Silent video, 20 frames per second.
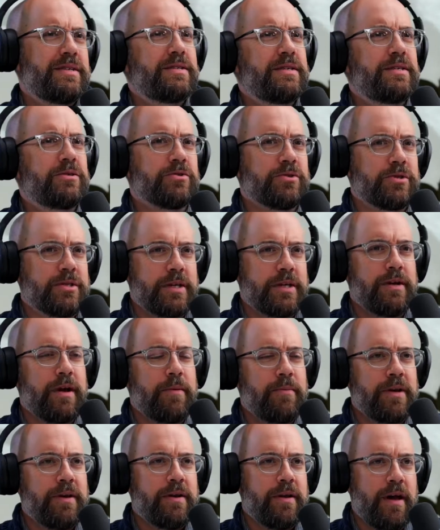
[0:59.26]
interesting. I
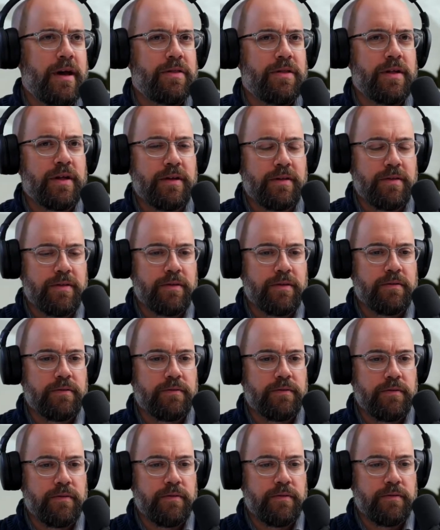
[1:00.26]
mean, I think
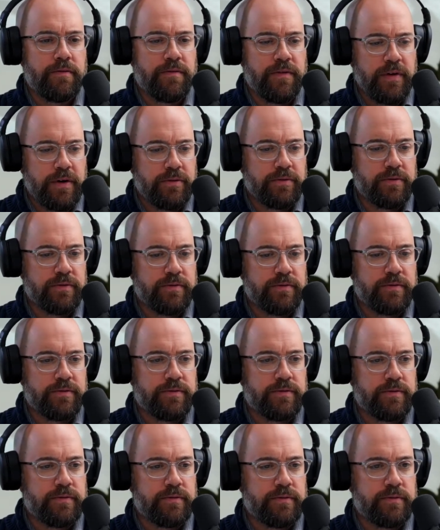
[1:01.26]
the field
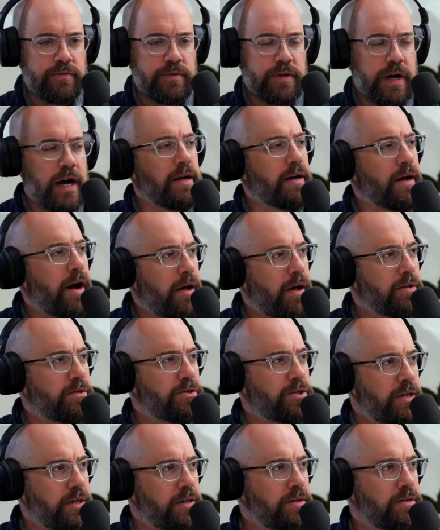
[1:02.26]
of
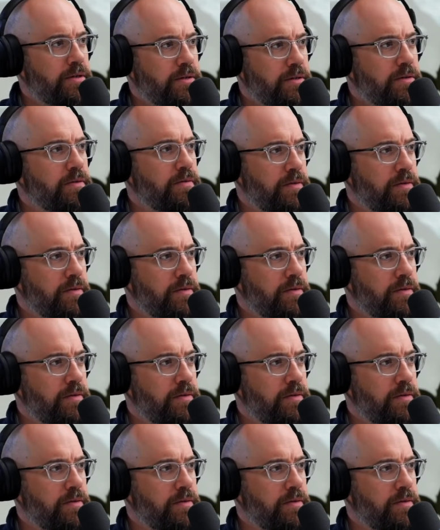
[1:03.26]
gynecology is